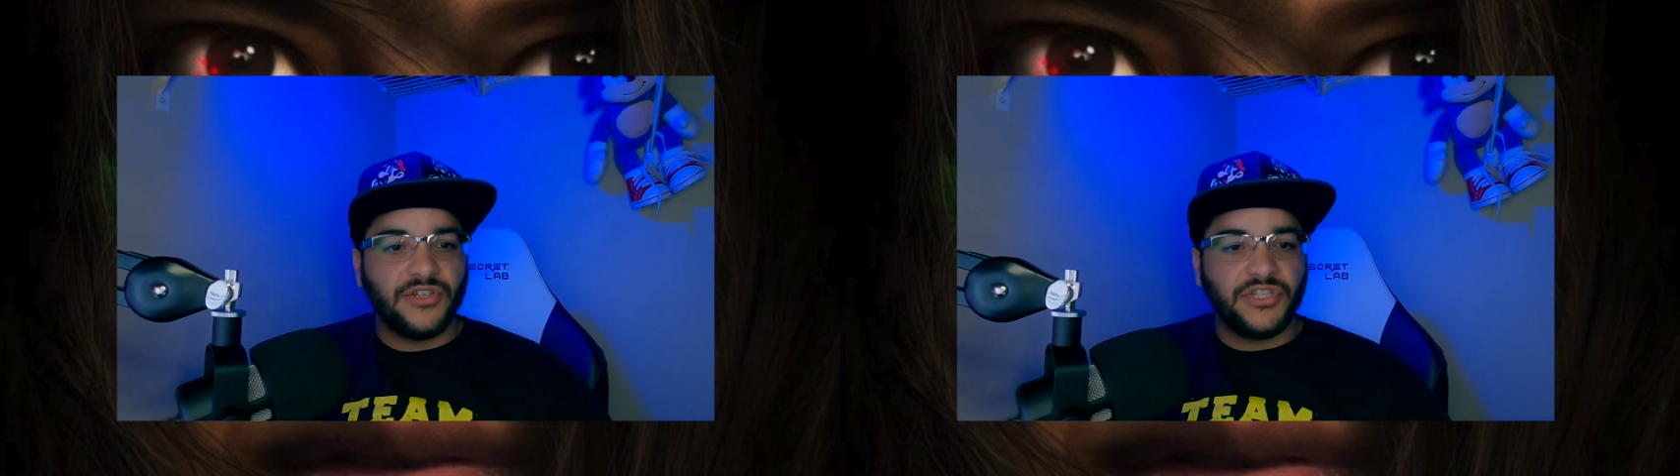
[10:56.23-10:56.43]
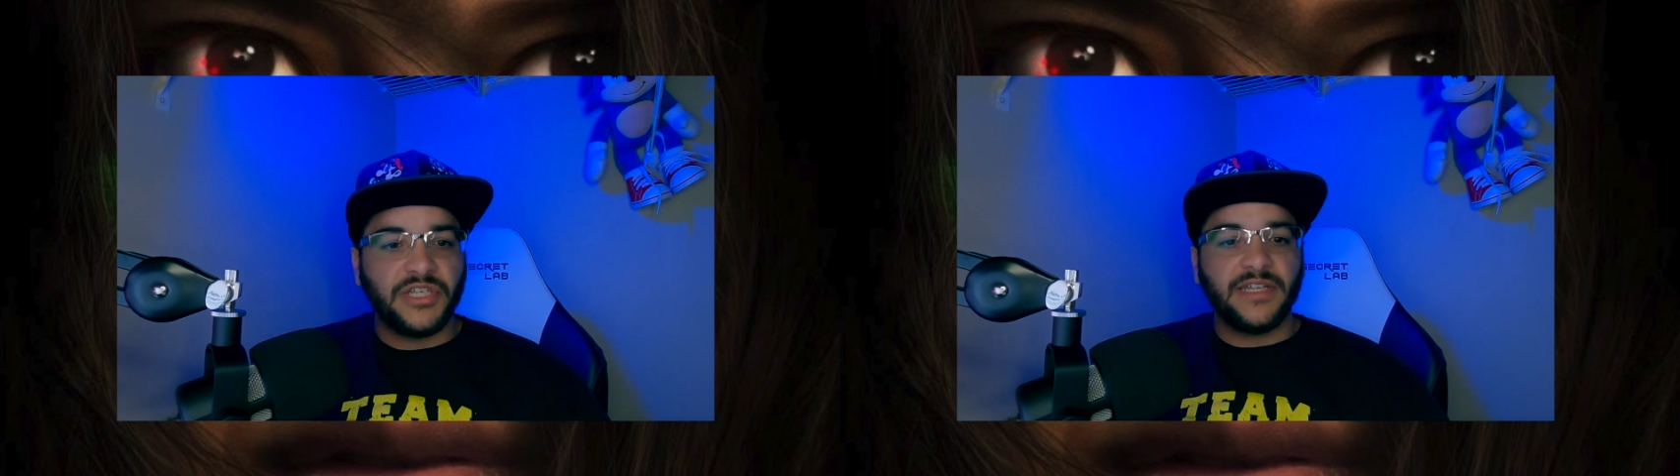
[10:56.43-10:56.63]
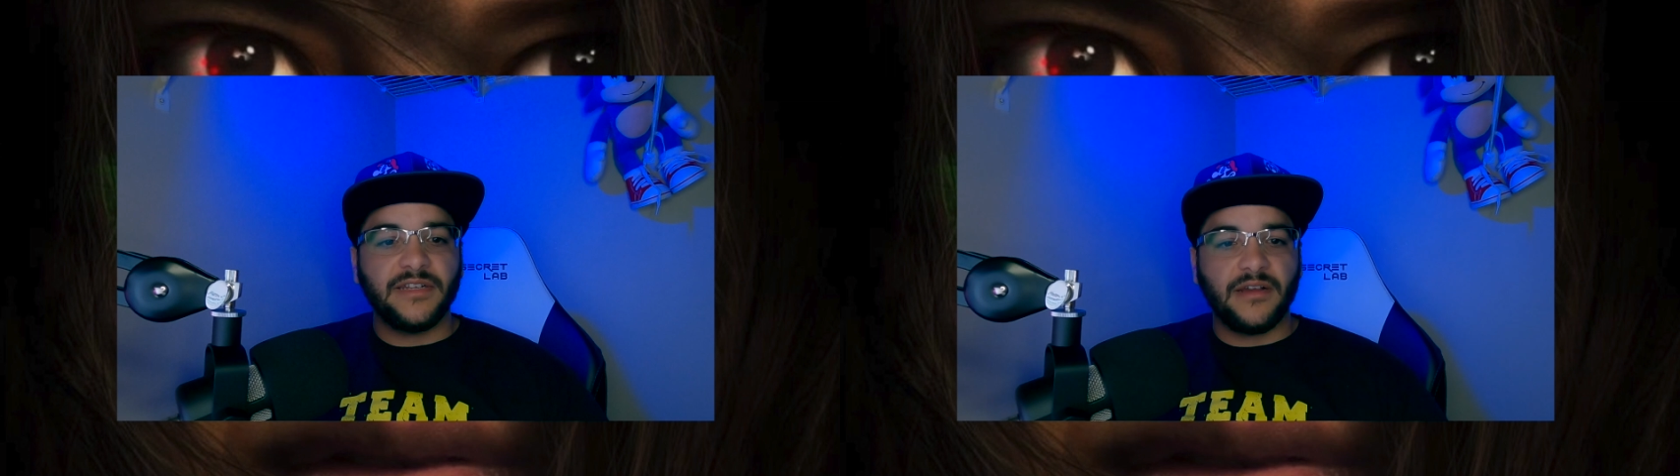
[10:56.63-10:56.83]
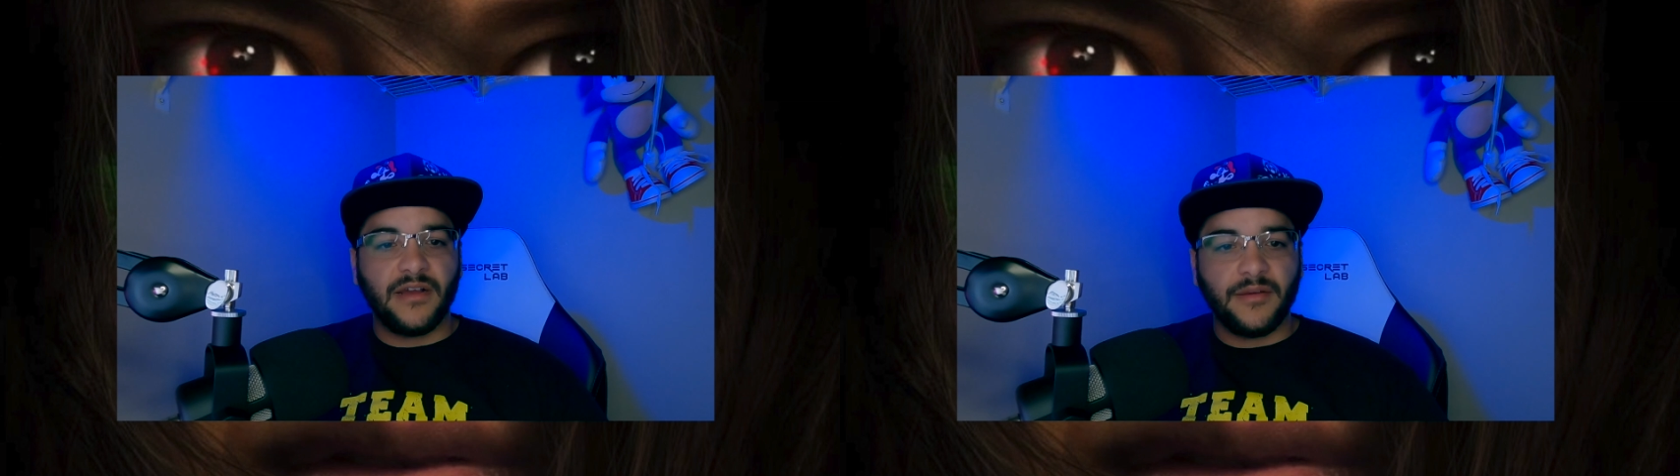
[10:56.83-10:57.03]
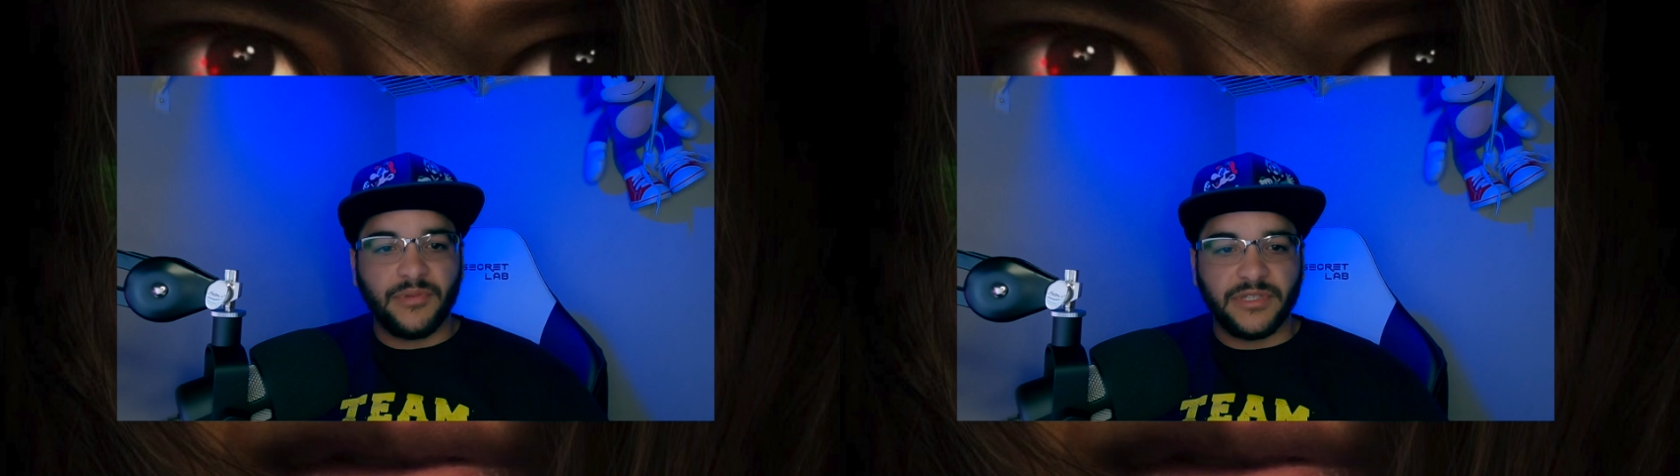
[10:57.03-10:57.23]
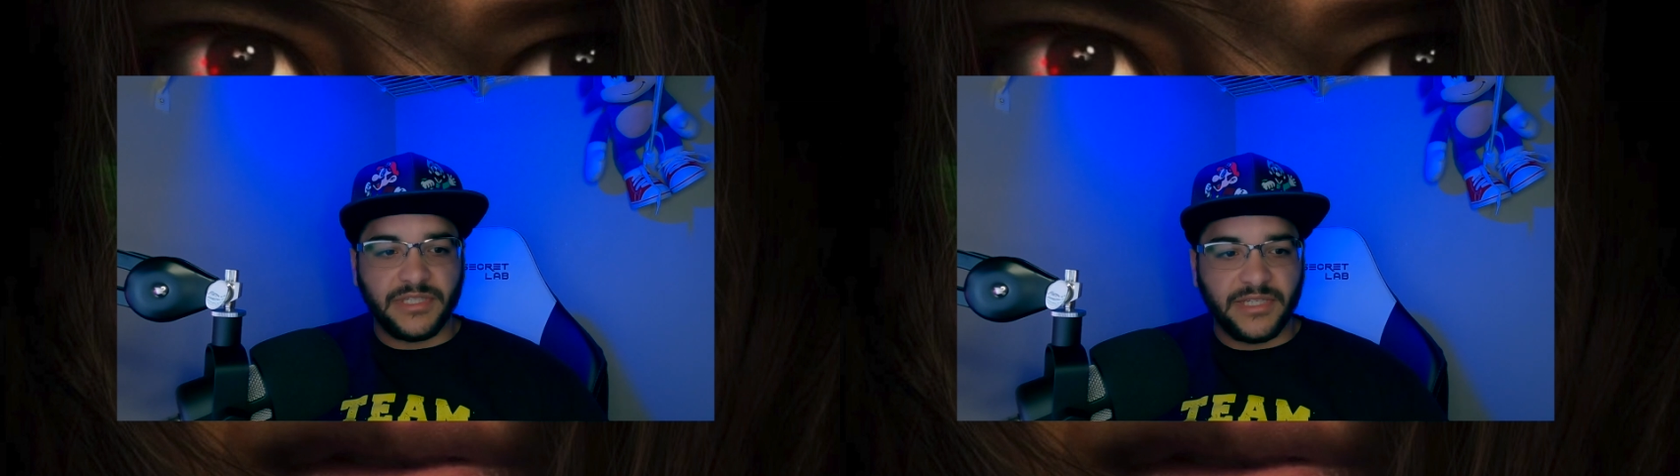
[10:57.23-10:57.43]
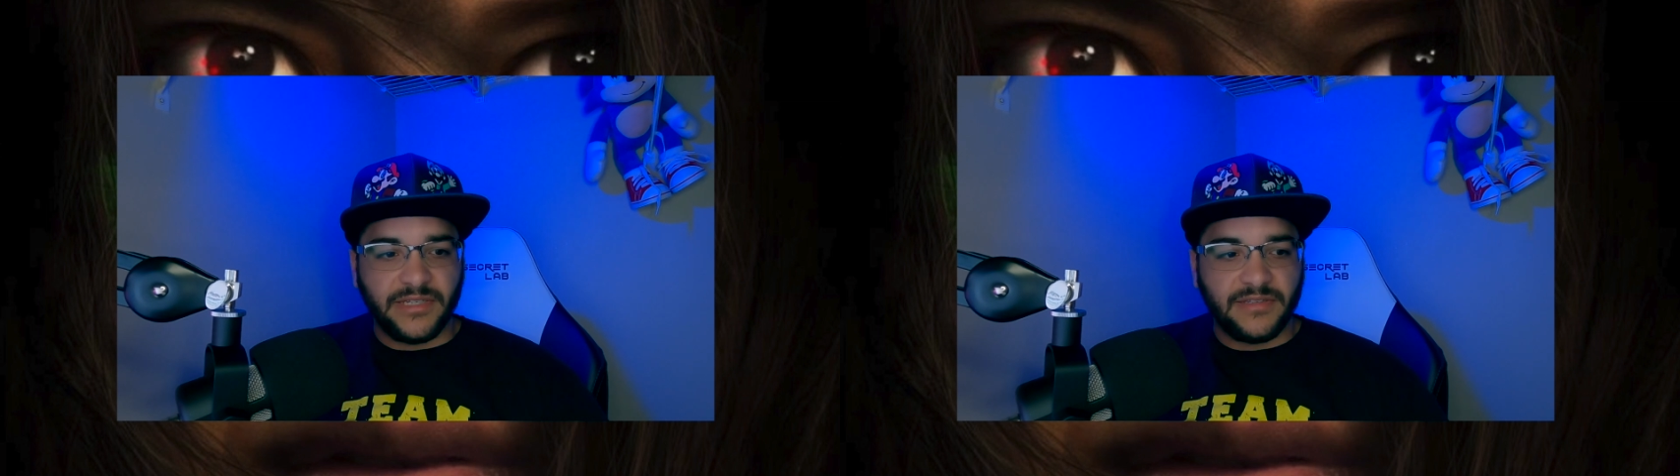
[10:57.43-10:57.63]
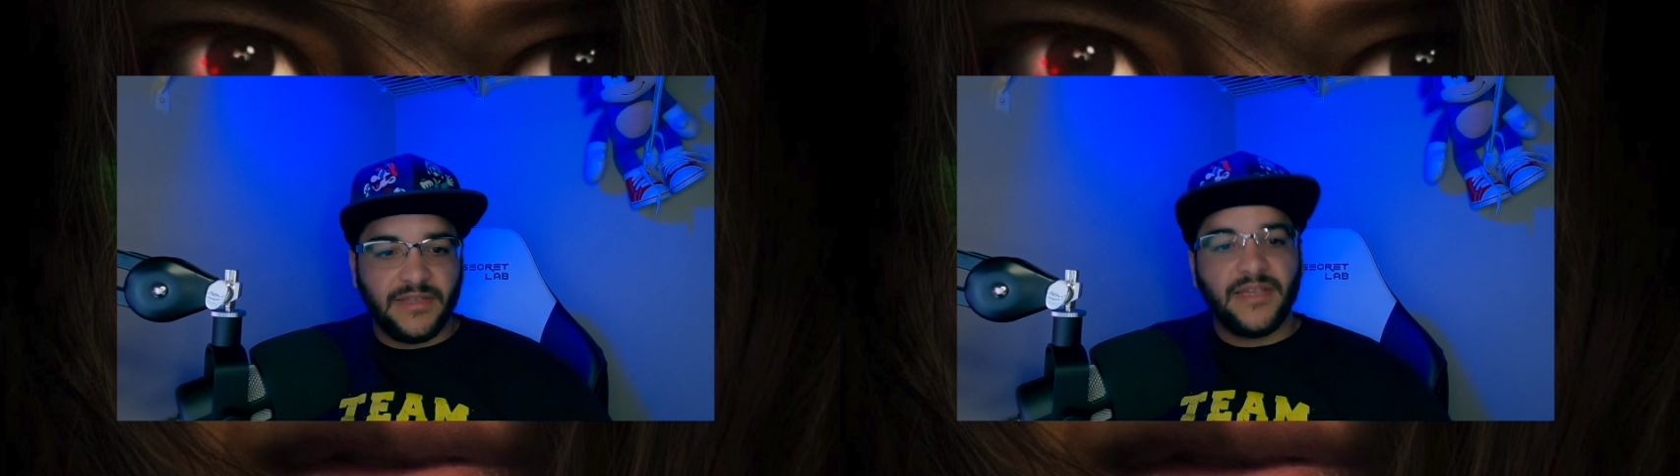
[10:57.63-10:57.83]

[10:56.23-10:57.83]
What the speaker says: she can accomplish things,